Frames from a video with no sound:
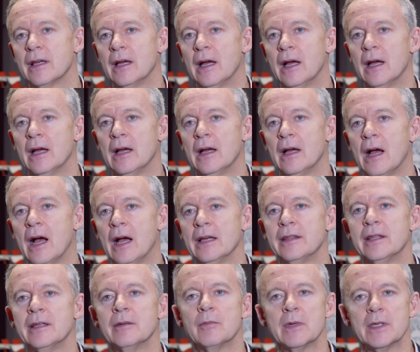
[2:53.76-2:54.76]
I
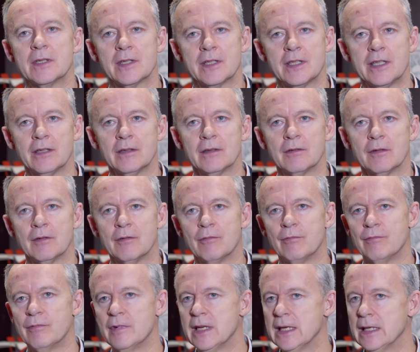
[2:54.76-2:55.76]
think we're still
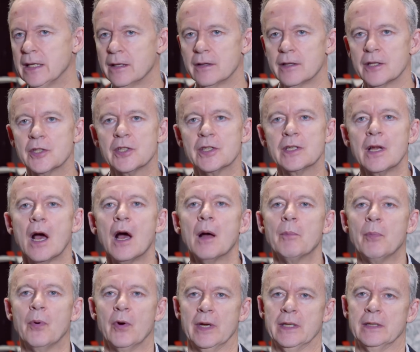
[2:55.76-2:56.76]
really at the
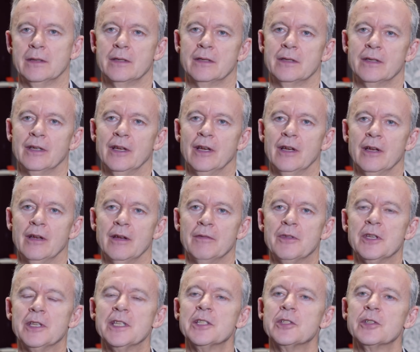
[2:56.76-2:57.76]
start point
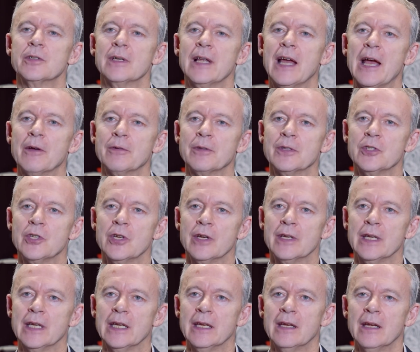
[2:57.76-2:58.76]
of the digital health
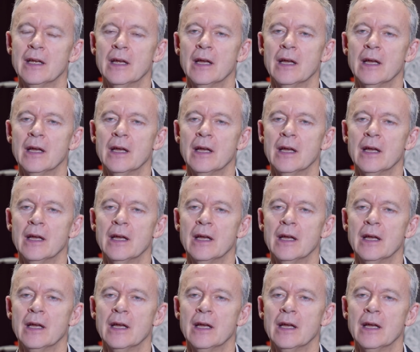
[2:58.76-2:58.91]
journey,